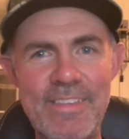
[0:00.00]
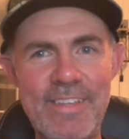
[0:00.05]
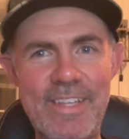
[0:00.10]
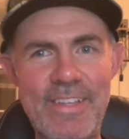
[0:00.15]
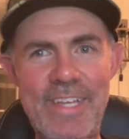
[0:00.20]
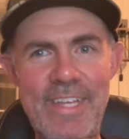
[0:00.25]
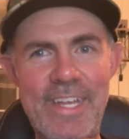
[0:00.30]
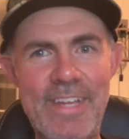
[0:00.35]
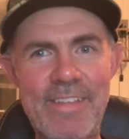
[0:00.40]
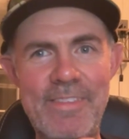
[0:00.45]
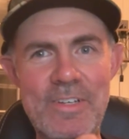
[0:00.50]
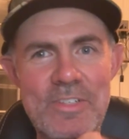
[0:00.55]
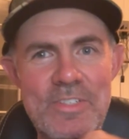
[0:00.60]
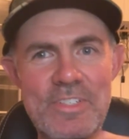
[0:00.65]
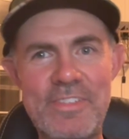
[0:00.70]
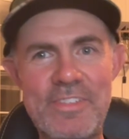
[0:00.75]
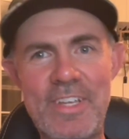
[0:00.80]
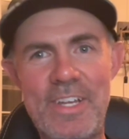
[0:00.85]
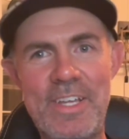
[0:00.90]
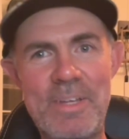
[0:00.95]
In the end, they're
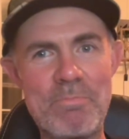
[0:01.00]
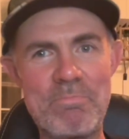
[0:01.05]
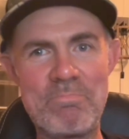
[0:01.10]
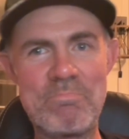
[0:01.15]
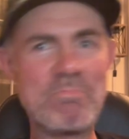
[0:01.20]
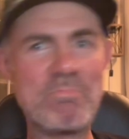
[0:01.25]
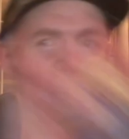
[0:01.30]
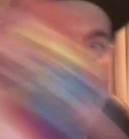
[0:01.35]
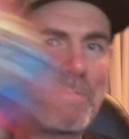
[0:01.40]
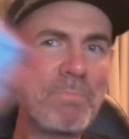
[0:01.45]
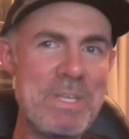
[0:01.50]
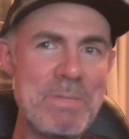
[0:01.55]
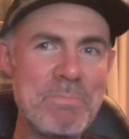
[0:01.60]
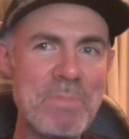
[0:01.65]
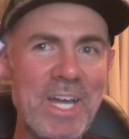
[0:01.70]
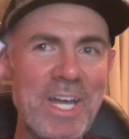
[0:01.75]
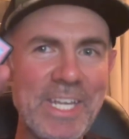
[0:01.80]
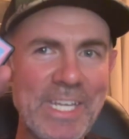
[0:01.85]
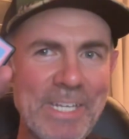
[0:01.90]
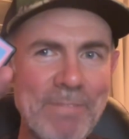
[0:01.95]
just going to make me
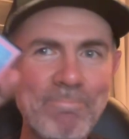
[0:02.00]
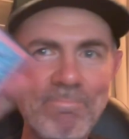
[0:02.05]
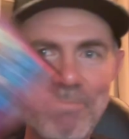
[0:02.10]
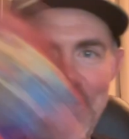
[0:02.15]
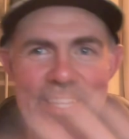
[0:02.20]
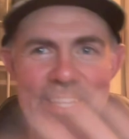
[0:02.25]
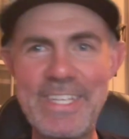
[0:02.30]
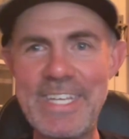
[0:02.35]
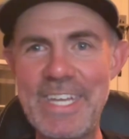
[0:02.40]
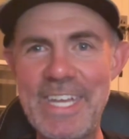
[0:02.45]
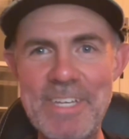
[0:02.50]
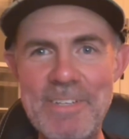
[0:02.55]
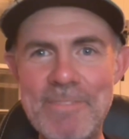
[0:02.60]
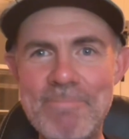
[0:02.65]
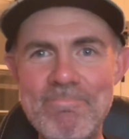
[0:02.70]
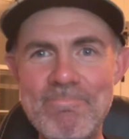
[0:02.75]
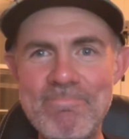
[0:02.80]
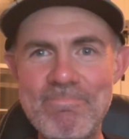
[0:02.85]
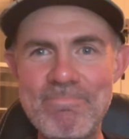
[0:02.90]
money in the end.